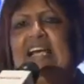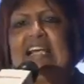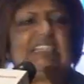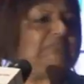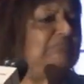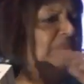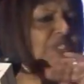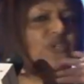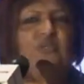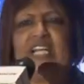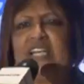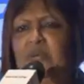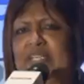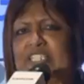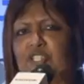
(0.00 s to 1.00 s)
that, throw
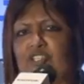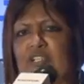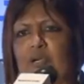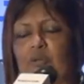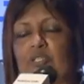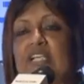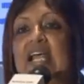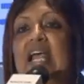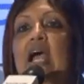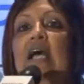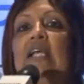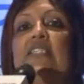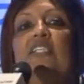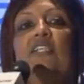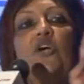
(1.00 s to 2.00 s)
that question out.
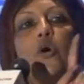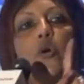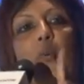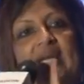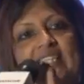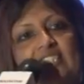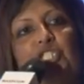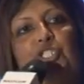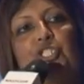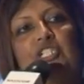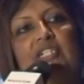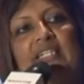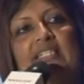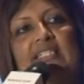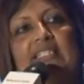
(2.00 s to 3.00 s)
The
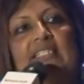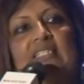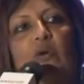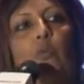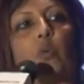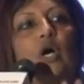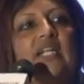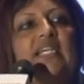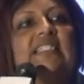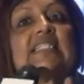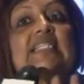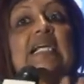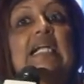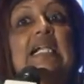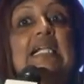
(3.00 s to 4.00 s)
question is, what
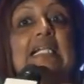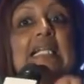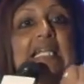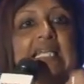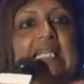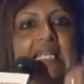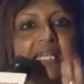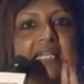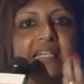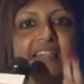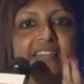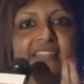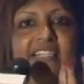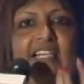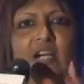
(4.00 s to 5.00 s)
is
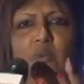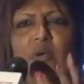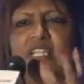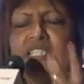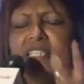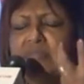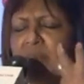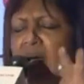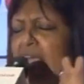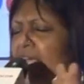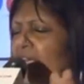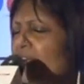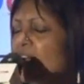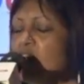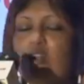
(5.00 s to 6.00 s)
clean? What is my
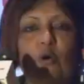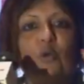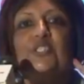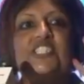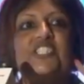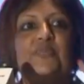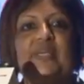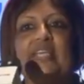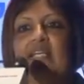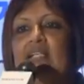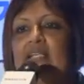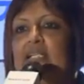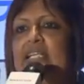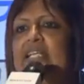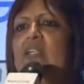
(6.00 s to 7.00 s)
clothes being
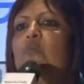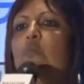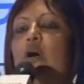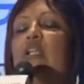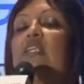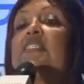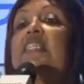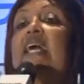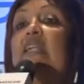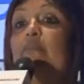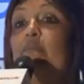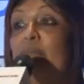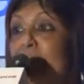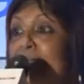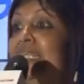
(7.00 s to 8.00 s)
clean? What does that
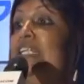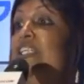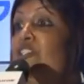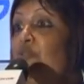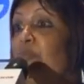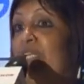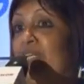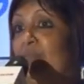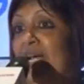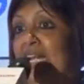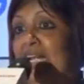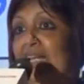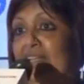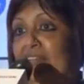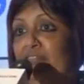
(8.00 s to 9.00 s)
mean to me in my
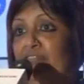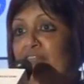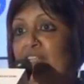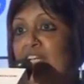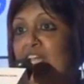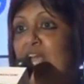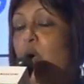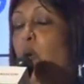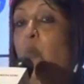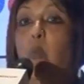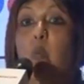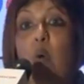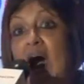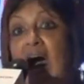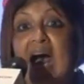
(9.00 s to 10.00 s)
life?
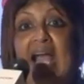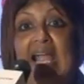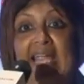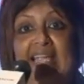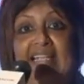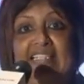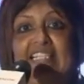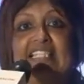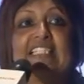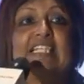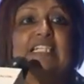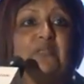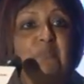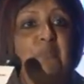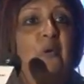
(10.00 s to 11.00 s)
Why is
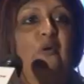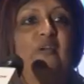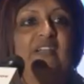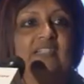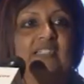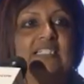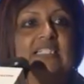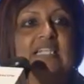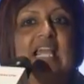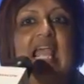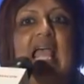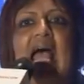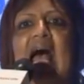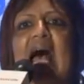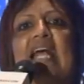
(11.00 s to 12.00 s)
it important?
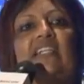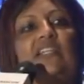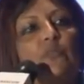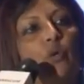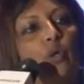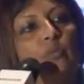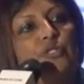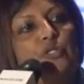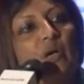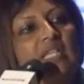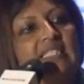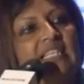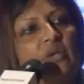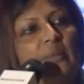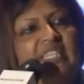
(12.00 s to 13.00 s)
And the moment you
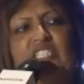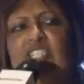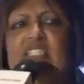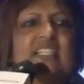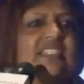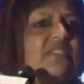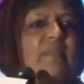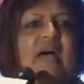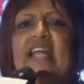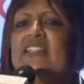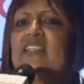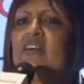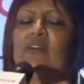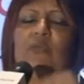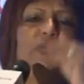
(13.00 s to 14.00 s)
ask that question, doesn't
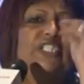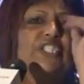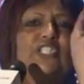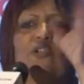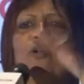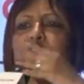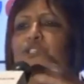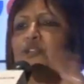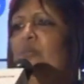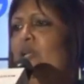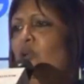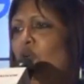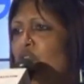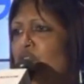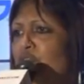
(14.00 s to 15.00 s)
matter which slot you
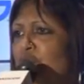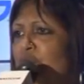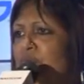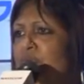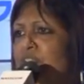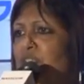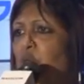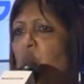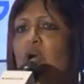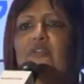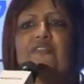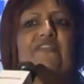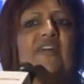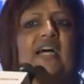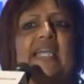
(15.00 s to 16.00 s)
belong to. You want
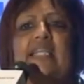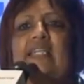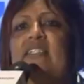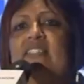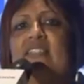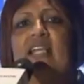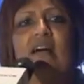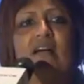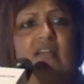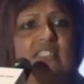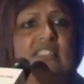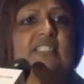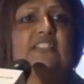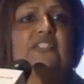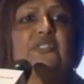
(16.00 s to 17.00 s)
to find the
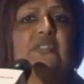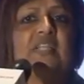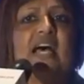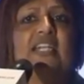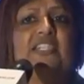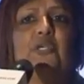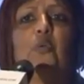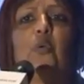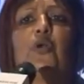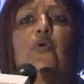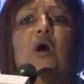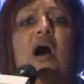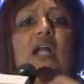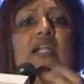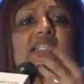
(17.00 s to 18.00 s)
answer to that. You want
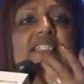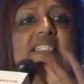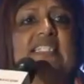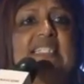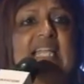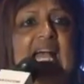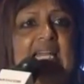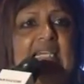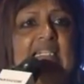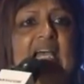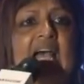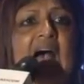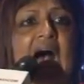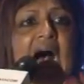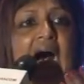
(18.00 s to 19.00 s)
to understand
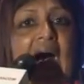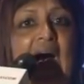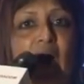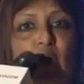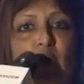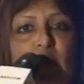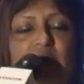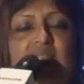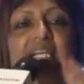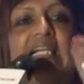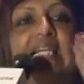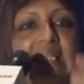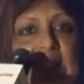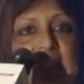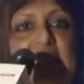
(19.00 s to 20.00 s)
how
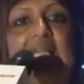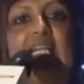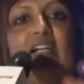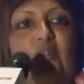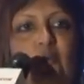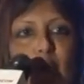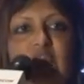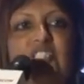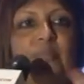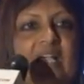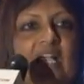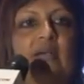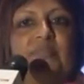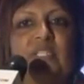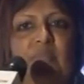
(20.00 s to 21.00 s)
cleaning clothes
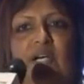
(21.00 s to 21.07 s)
becomes a